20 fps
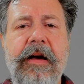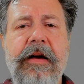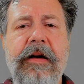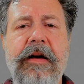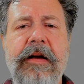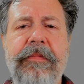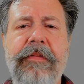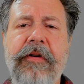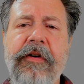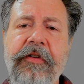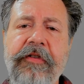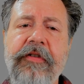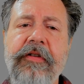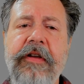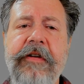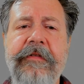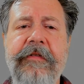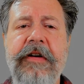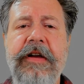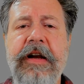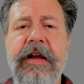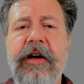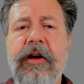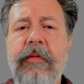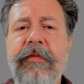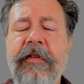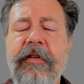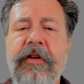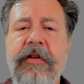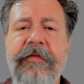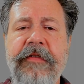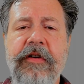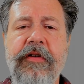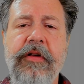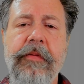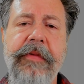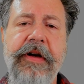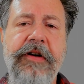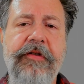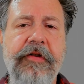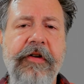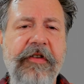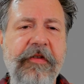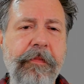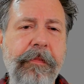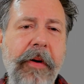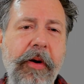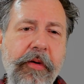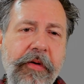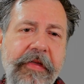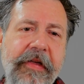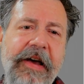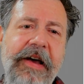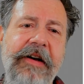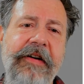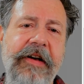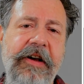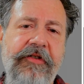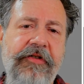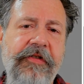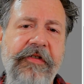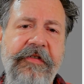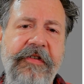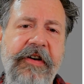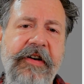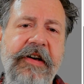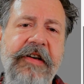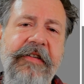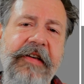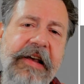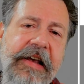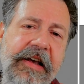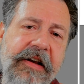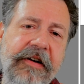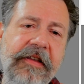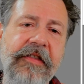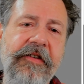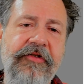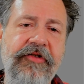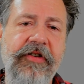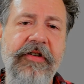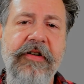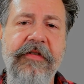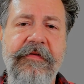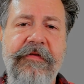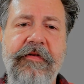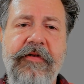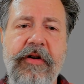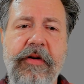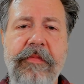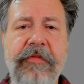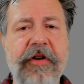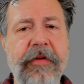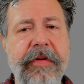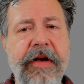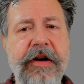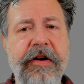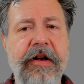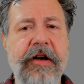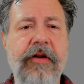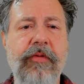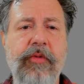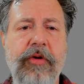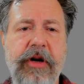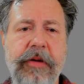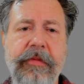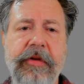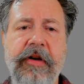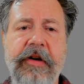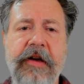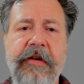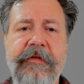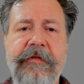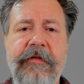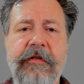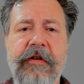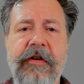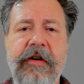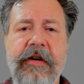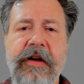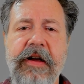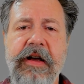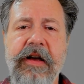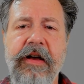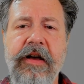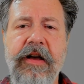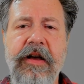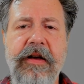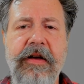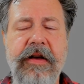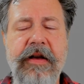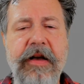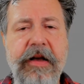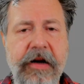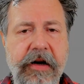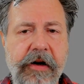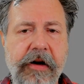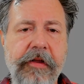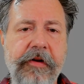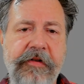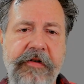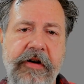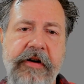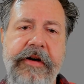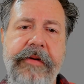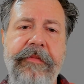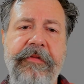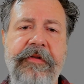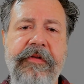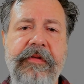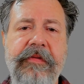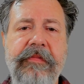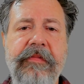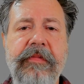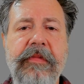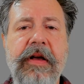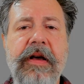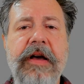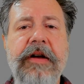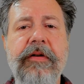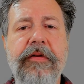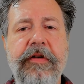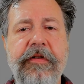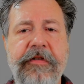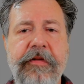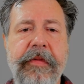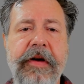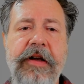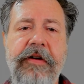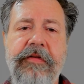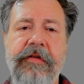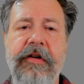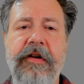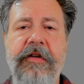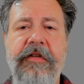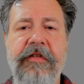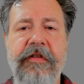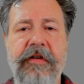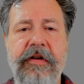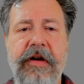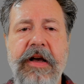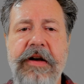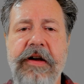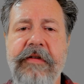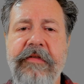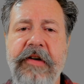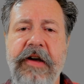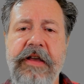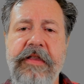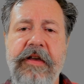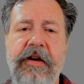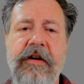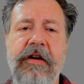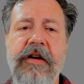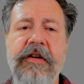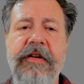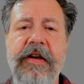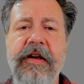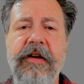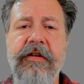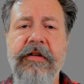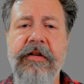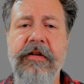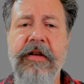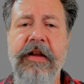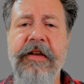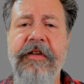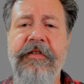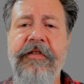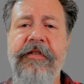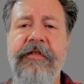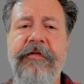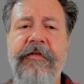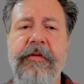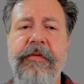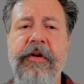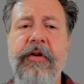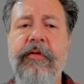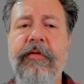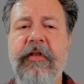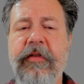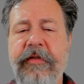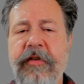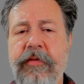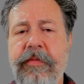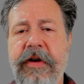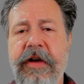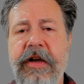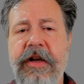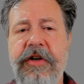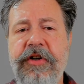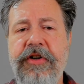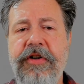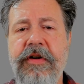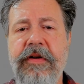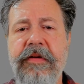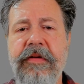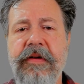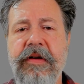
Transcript: I personally find it helpful to view the matrix both at natural size and in the shrunken form, depending on what I'm looking for. And at other times, I don't use the matrix, I navigate the content lists from the overview page.